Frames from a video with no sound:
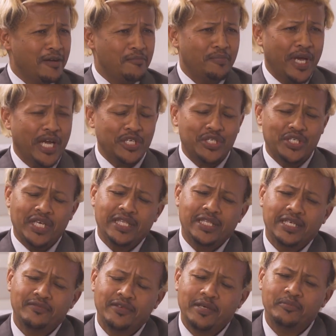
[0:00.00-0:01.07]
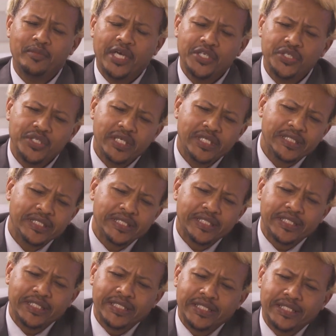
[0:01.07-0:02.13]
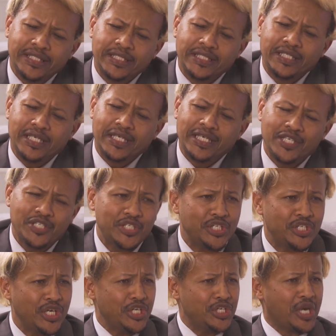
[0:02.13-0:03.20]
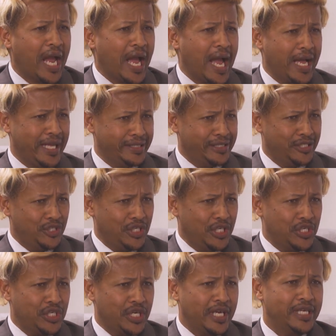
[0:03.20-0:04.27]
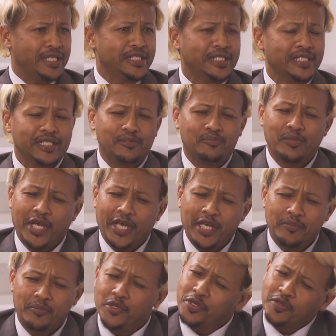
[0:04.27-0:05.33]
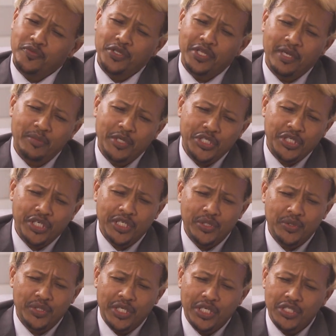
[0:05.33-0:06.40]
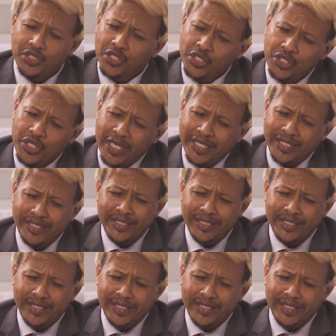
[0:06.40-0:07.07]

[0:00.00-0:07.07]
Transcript: I love Hambasha. And Shisha, my beautiful Habesha, do the Sisha.